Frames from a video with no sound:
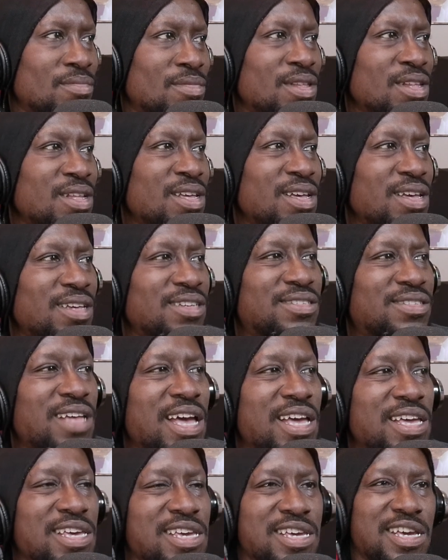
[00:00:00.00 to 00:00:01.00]
It's like
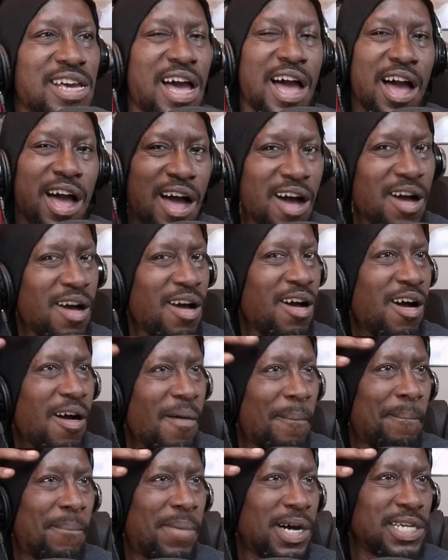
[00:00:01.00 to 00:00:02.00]
he got
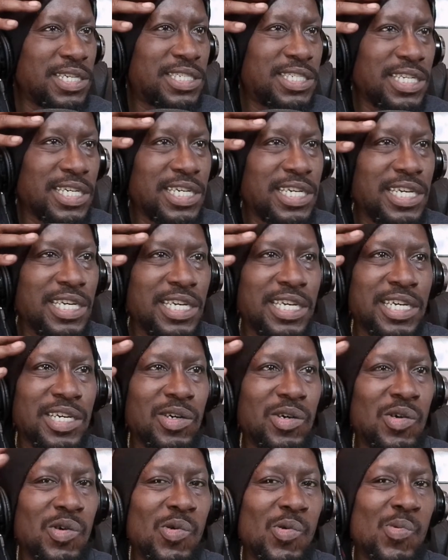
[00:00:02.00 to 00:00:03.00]
a bunch of hair
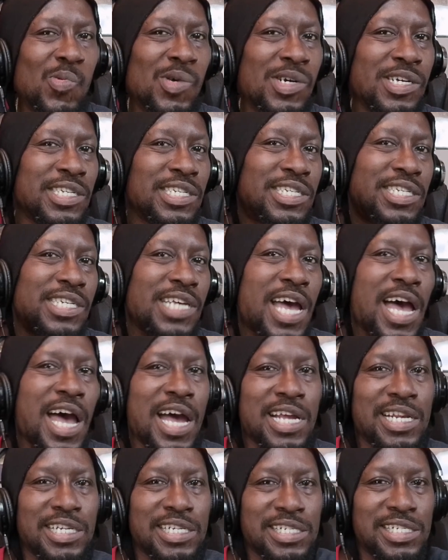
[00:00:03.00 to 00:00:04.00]
on one
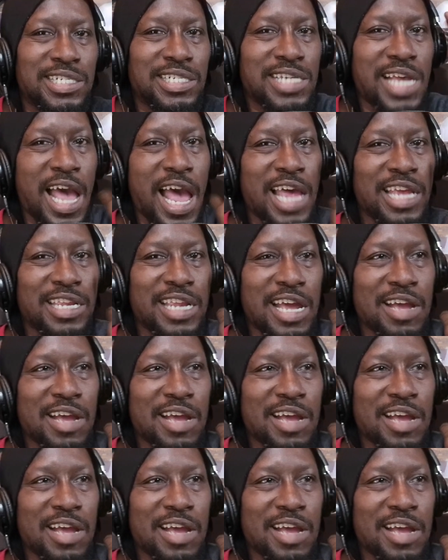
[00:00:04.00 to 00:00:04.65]
side and this side's like